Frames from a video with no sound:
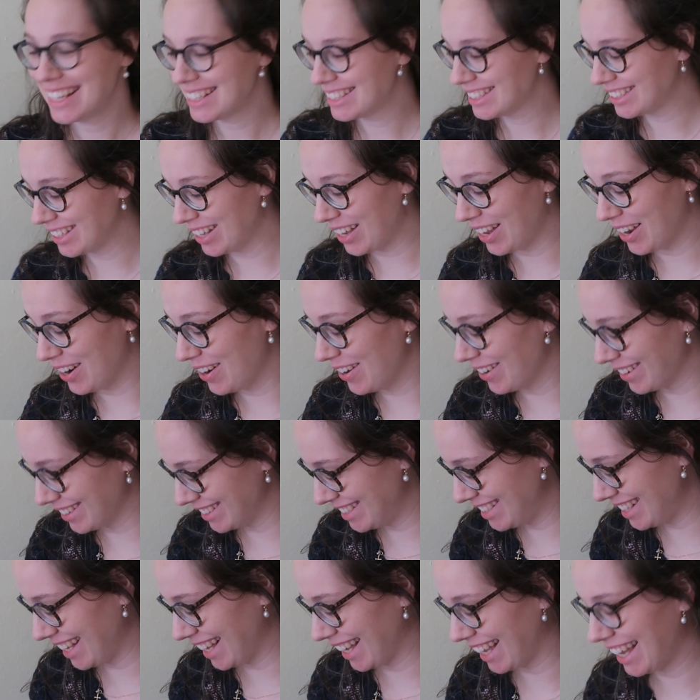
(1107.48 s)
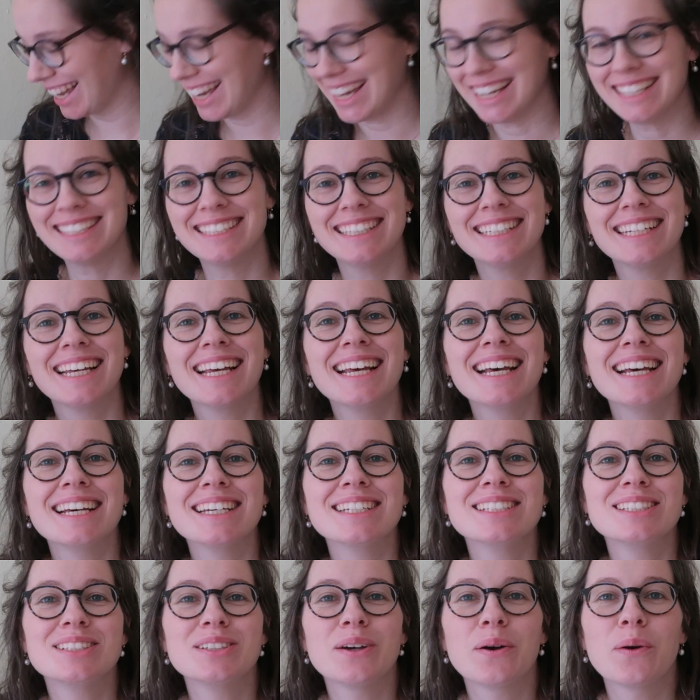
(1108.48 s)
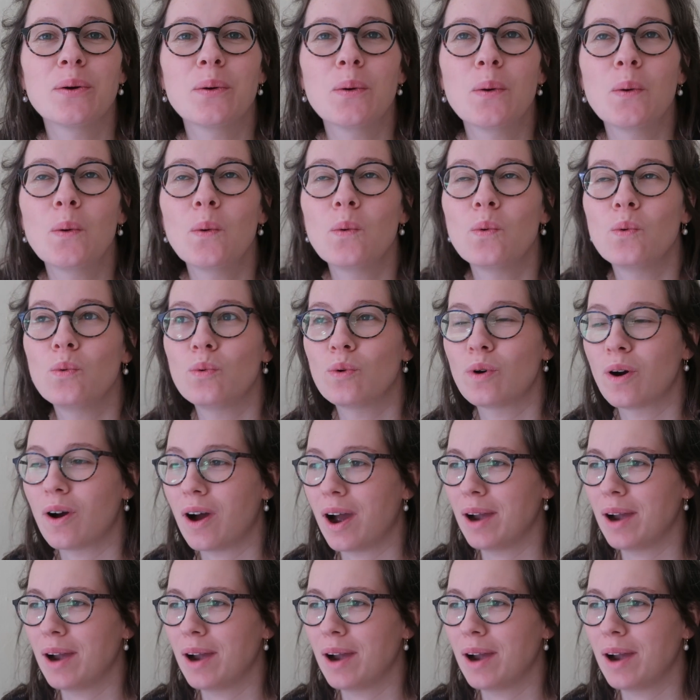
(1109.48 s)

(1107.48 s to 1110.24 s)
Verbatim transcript: it's the nursing kit. So